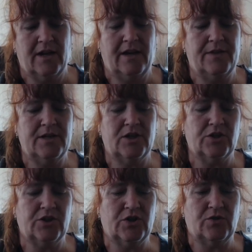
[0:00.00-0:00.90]
And this
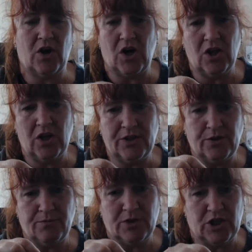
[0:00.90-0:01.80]
you'll do all on
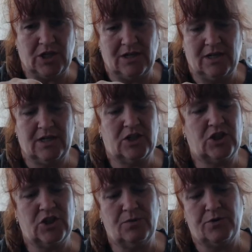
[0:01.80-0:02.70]
your machine. It's
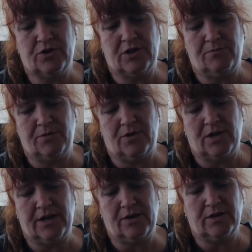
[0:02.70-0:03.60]
super simple.
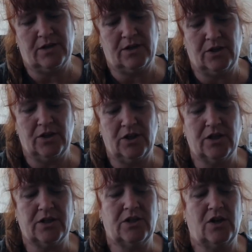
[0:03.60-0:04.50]
I know it
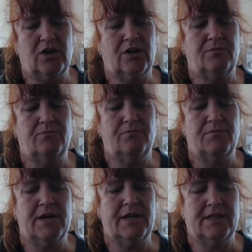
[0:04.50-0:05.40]
looks hard,
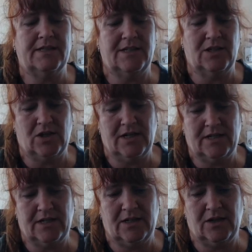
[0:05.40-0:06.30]
but it's
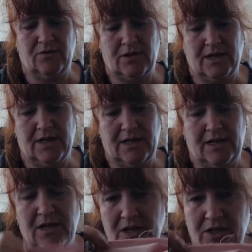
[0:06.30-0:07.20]
not, okay?